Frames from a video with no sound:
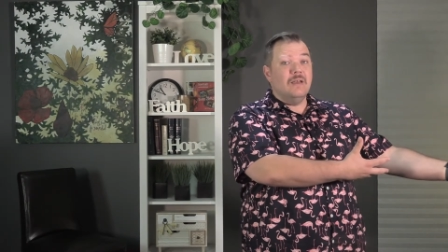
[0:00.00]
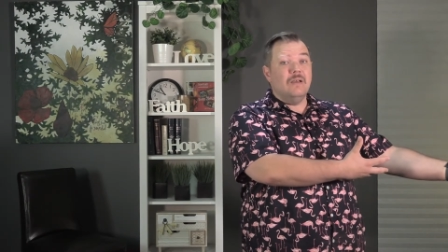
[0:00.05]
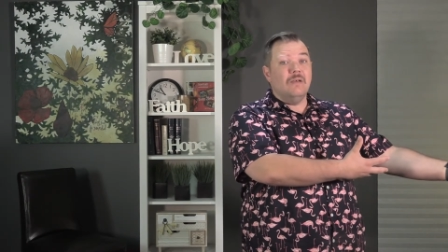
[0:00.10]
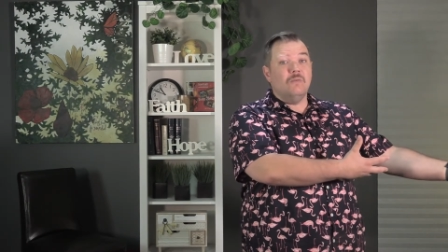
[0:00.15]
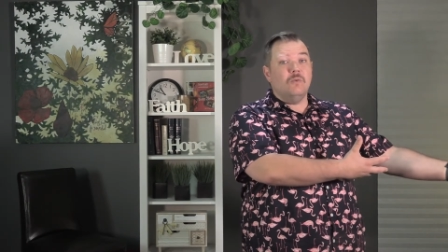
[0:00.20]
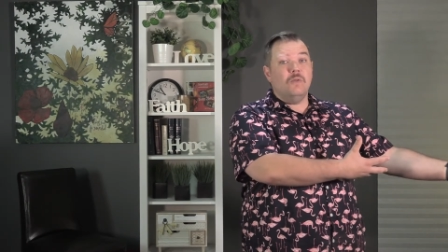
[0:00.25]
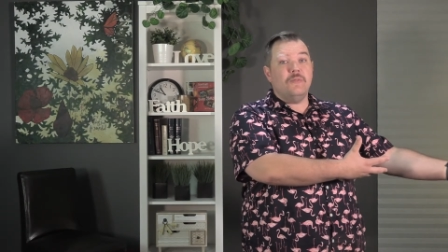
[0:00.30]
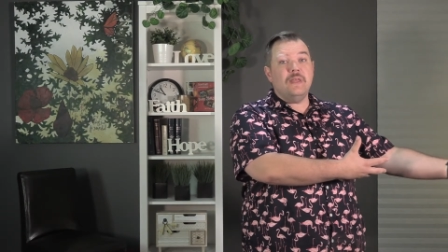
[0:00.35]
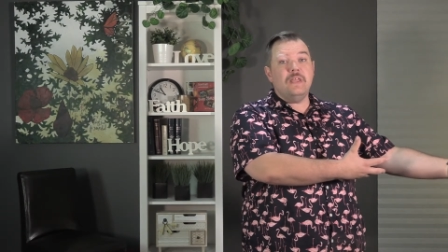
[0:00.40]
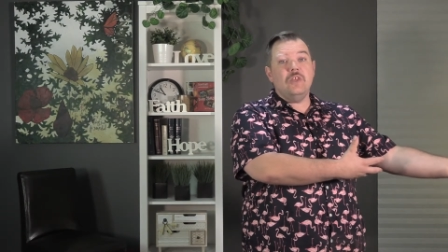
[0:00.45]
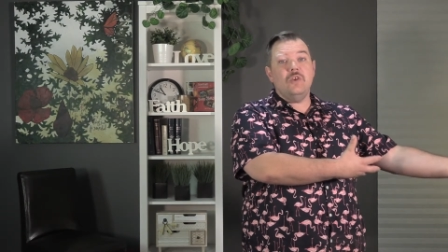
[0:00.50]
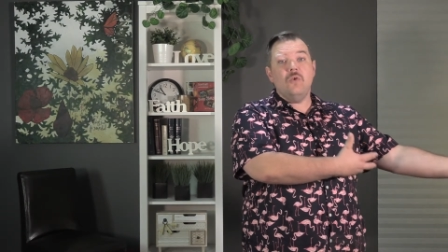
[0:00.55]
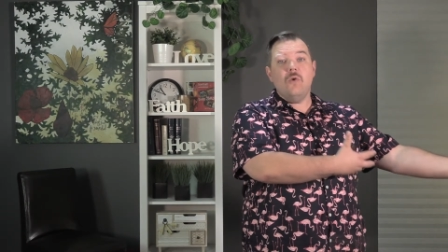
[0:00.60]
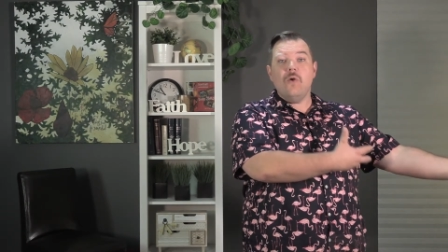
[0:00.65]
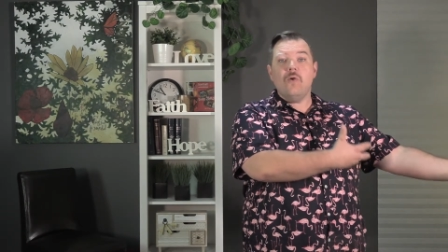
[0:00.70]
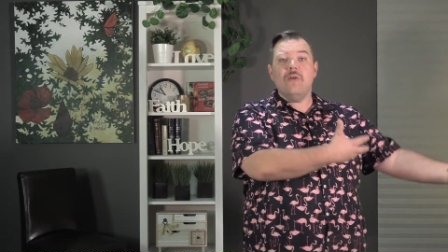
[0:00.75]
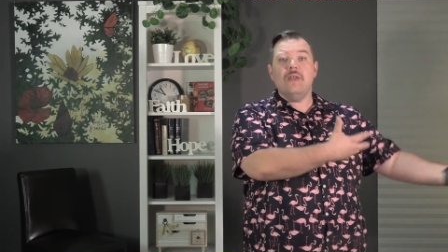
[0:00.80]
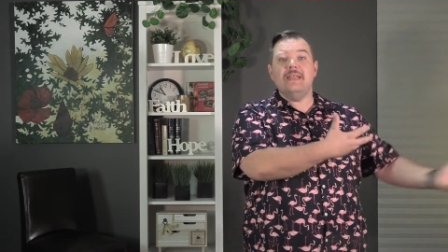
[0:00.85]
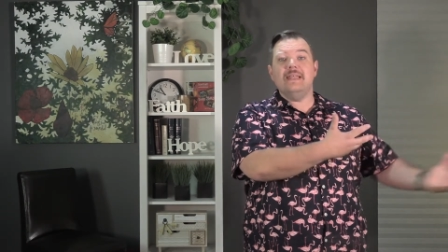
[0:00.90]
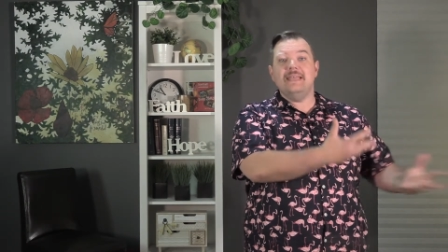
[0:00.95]
well, then you
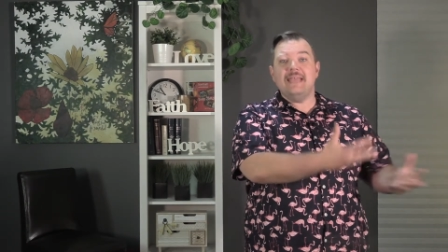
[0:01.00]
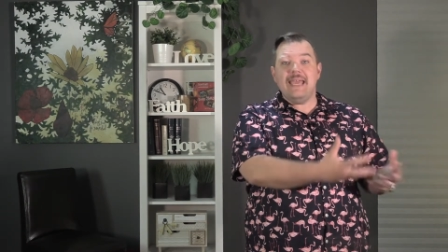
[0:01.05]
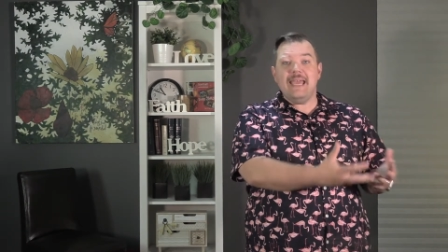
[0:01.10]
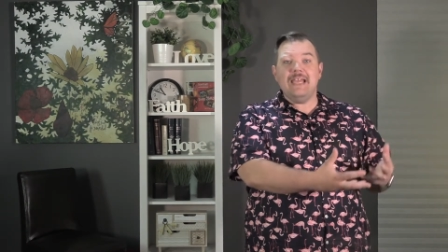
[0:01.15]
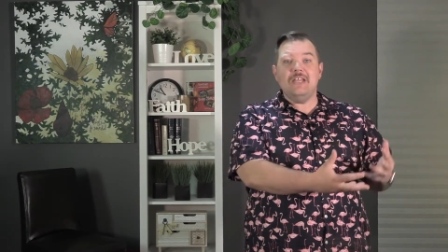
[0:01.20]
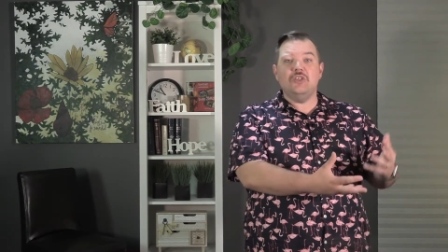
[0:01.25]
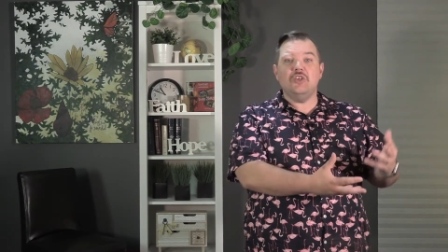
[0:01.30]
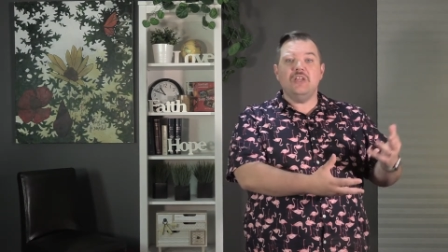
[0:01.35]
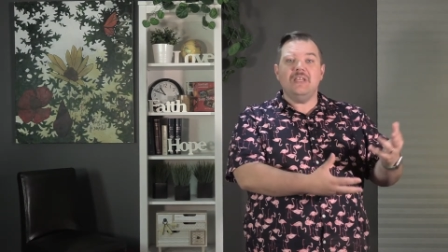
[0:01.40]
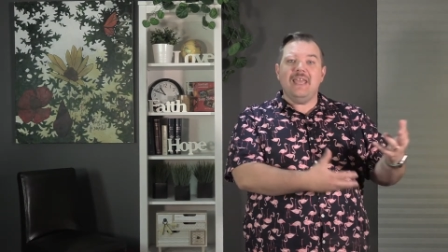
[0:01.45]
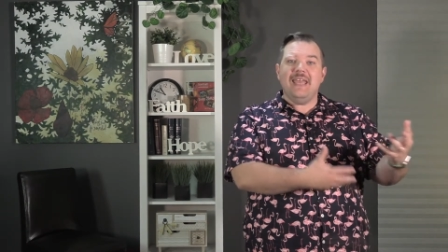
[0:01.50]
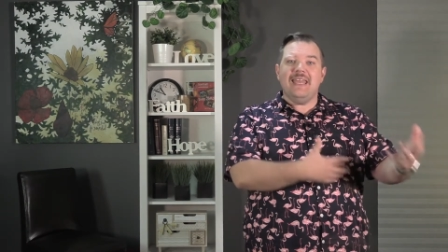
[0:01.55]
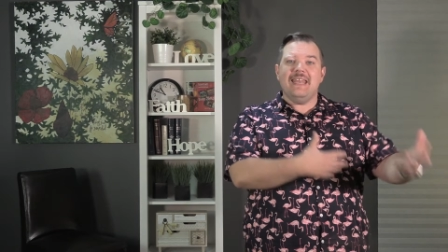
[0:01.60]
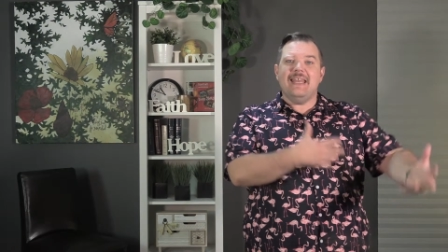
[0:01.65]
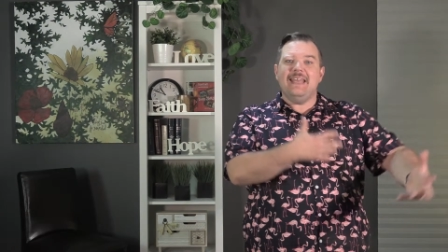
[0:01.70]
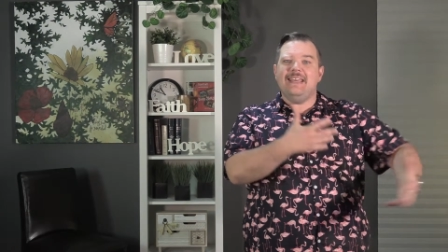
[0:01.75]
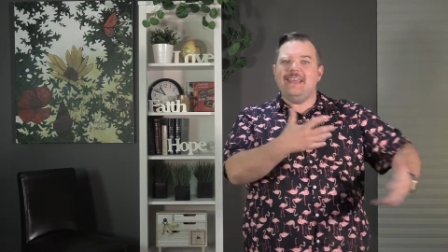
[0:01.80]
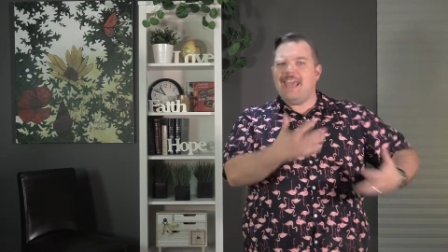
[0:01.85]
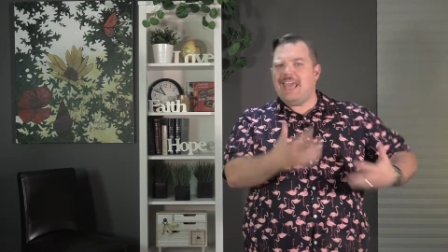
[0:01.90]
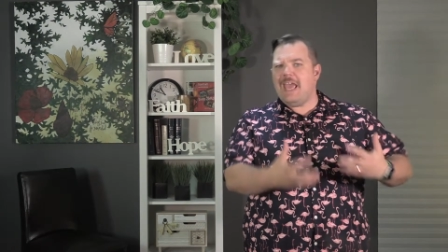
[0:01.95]
are engaging in a
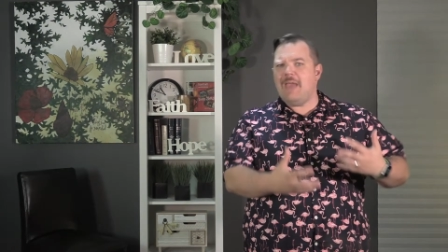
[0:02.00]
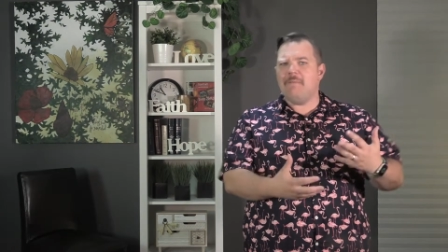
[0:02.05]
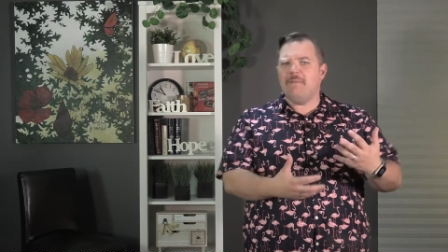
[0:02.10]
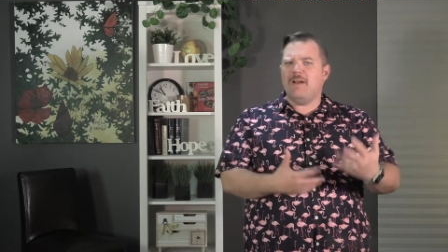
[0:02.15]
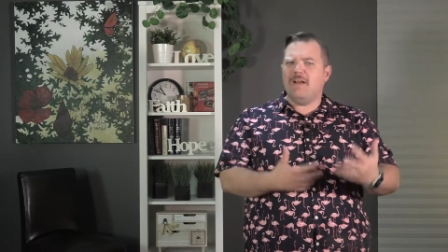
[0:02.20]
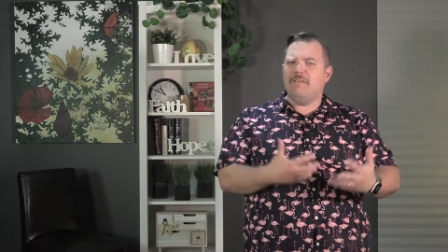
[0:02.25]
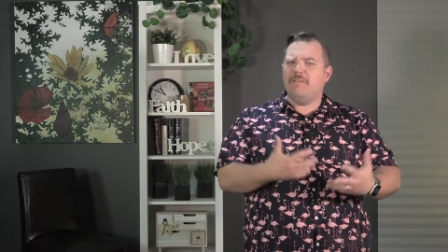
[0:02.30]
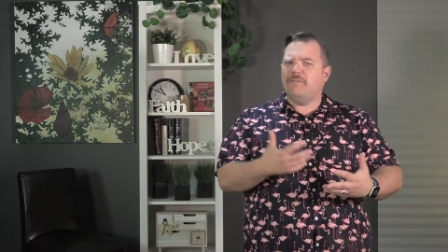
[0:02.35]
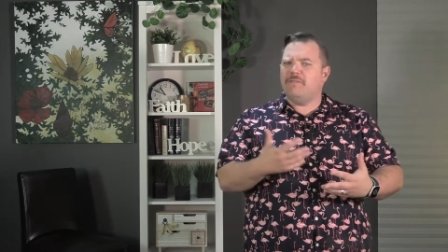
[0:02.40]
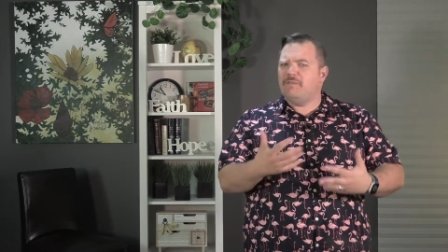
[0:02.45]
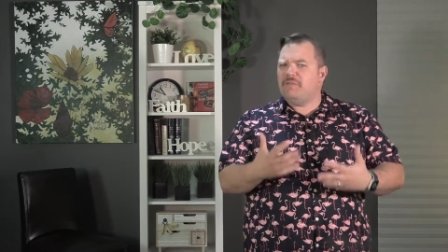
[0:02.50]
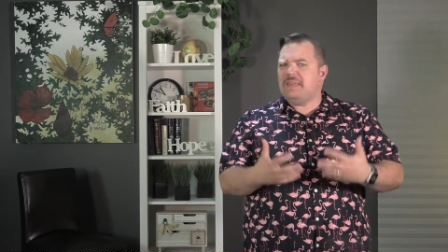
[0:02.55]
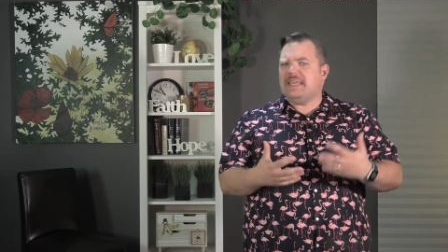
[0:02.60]
game of